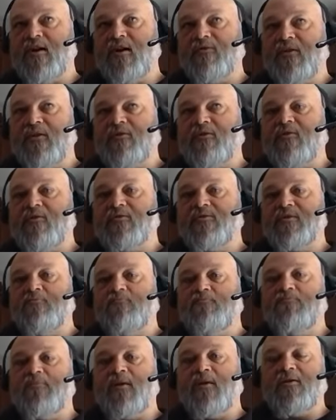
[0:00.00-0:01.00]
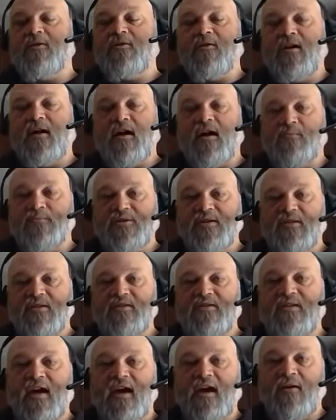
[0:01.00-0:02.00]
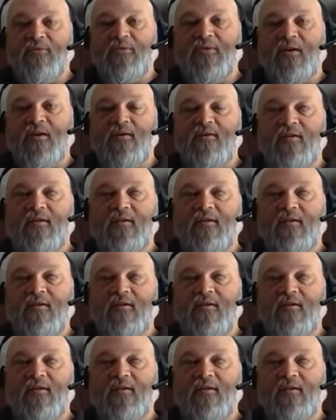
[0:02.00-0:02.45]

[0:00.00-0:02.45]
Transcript: I think there are some better options out there,